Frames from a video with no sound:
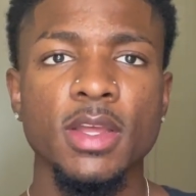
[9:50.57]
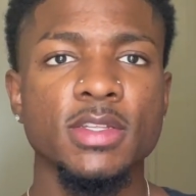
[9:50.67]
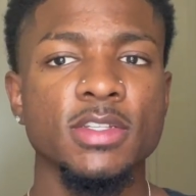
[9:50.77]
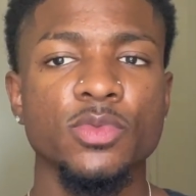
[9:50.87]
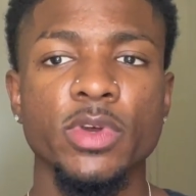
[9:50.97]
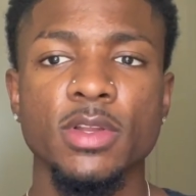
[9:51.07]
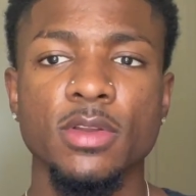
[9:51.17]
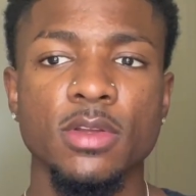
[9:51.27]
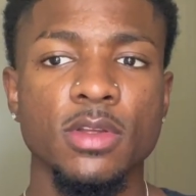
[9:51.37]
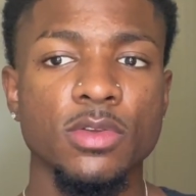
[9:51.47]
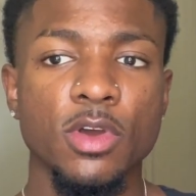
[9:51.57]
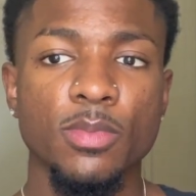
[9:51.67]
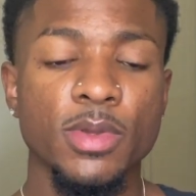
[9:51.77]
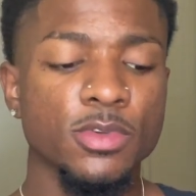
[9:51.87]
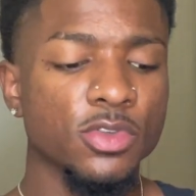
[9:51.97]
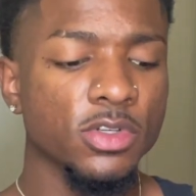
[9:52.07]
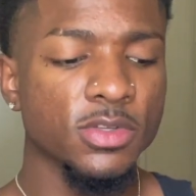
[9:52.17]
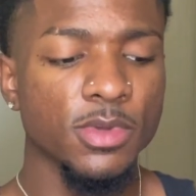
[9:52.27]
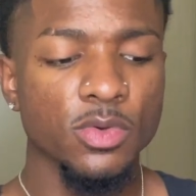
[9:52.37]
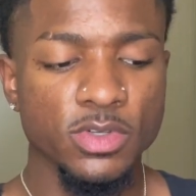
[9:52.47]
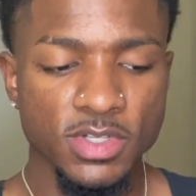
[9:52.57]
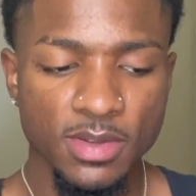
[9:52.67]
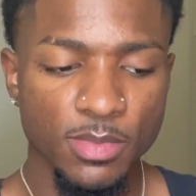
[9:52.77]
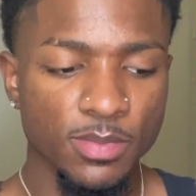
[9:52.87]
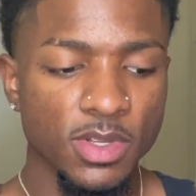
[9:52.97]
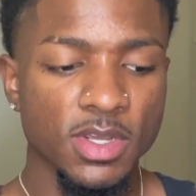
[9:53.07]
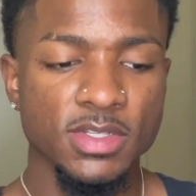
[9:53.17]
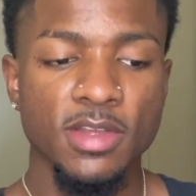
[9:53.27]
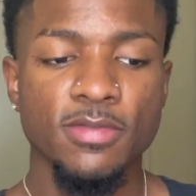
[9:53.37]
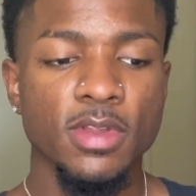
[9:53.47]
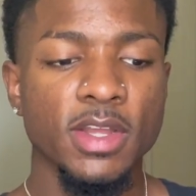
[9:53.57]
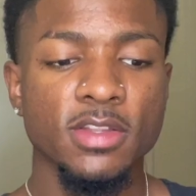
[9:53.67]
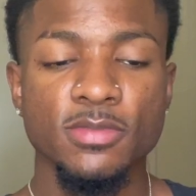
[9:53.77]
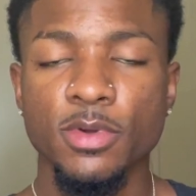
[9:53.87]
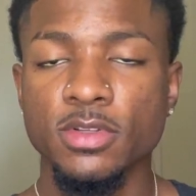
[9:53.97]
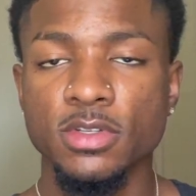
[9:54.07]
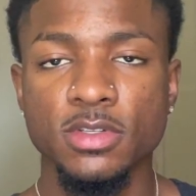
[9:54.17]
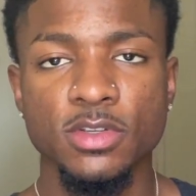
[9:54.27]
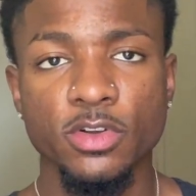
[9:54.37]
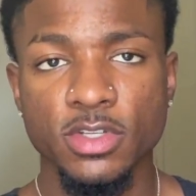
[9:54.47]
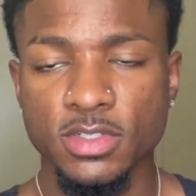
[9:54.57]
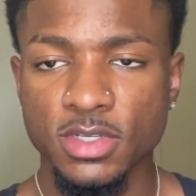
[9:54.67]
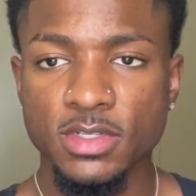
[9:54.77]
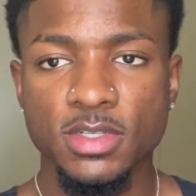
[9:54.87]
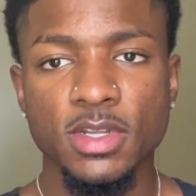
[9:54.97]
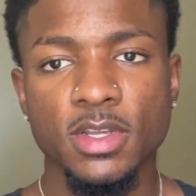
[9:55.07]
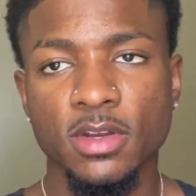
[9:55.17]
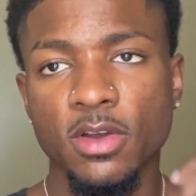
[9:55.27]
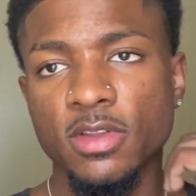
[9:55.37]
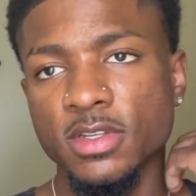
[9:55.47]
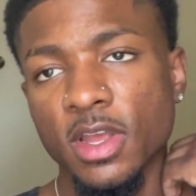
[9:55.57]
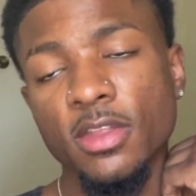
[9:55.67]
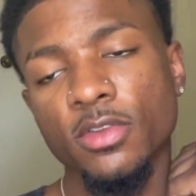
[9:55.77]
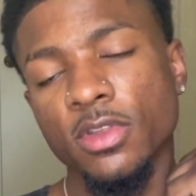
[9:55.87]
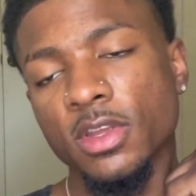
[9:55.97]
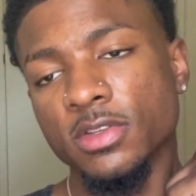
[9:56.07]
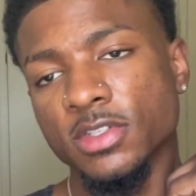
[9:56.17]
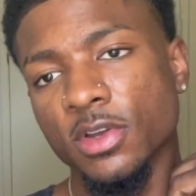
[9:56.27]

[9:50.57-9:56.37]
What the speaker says: This is when, people start to build resentment because they feel like this person is narcissistic and all these other things.